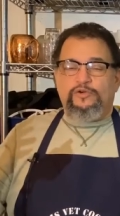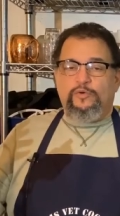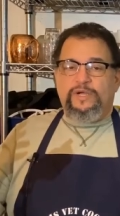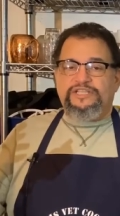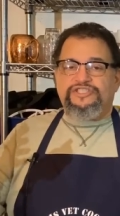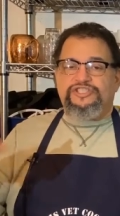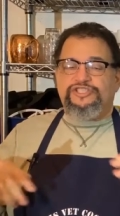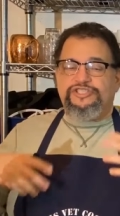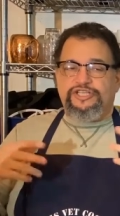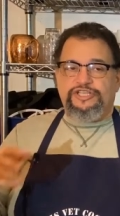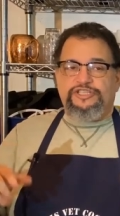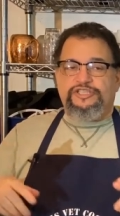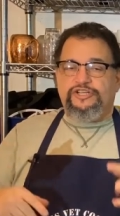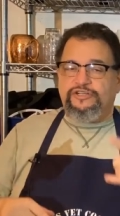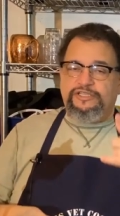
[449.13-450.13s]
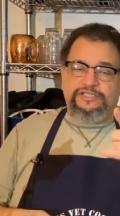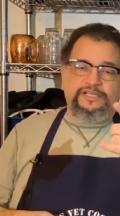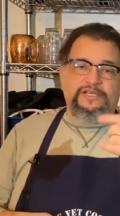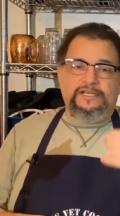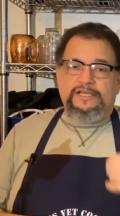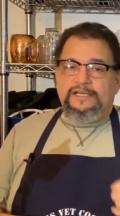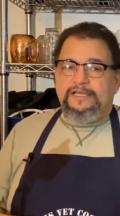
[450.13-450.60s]
questions, concerns,
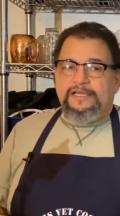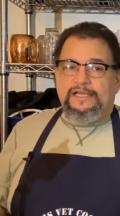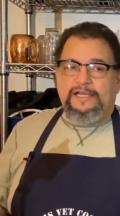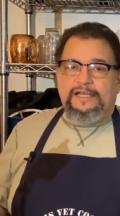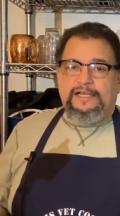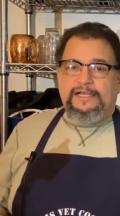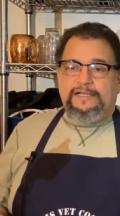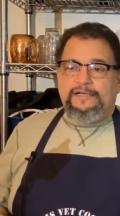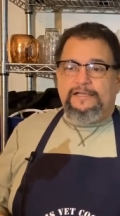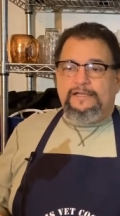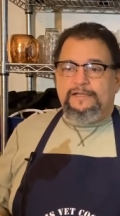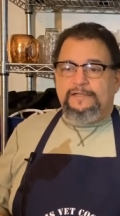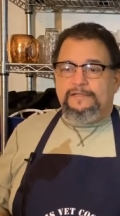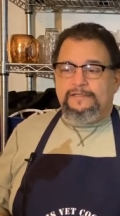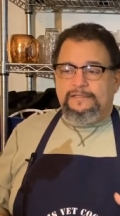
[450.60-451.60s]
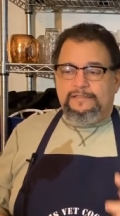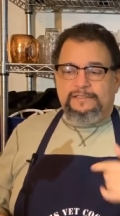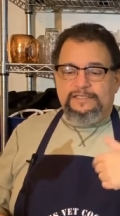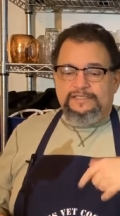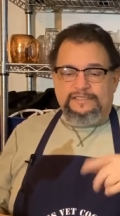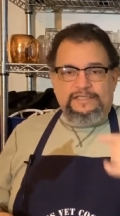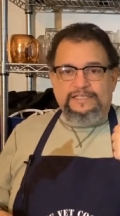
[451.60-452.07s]
and
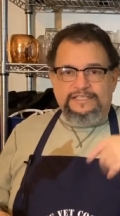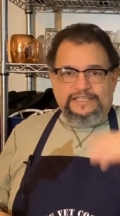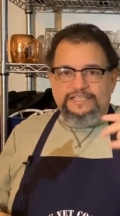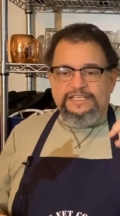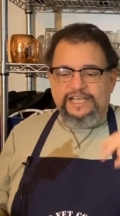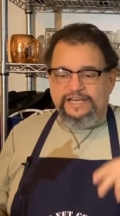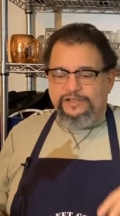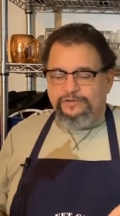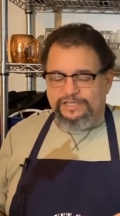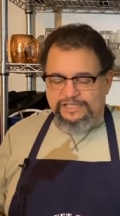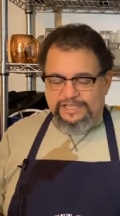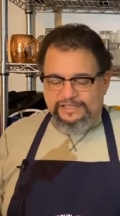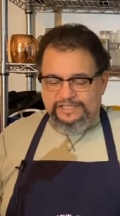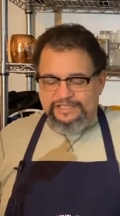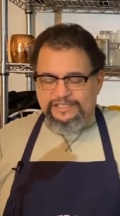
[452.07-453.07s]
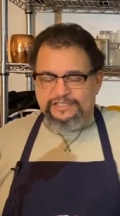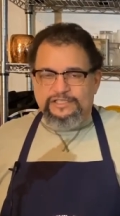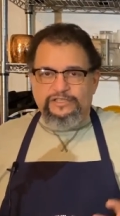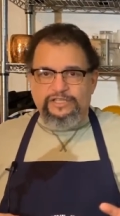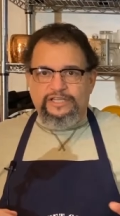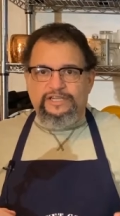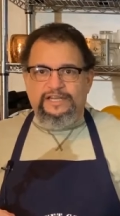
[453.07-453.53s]
let's continue. Let's get this
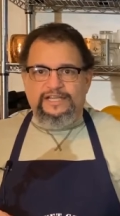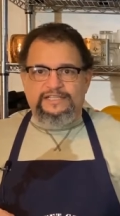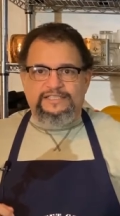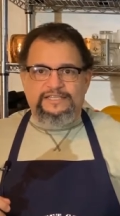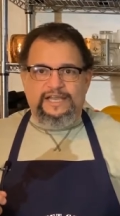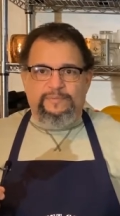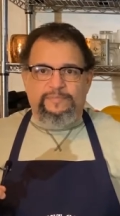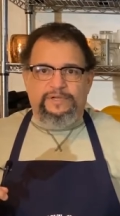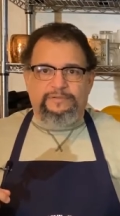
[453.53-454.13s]
to the next step.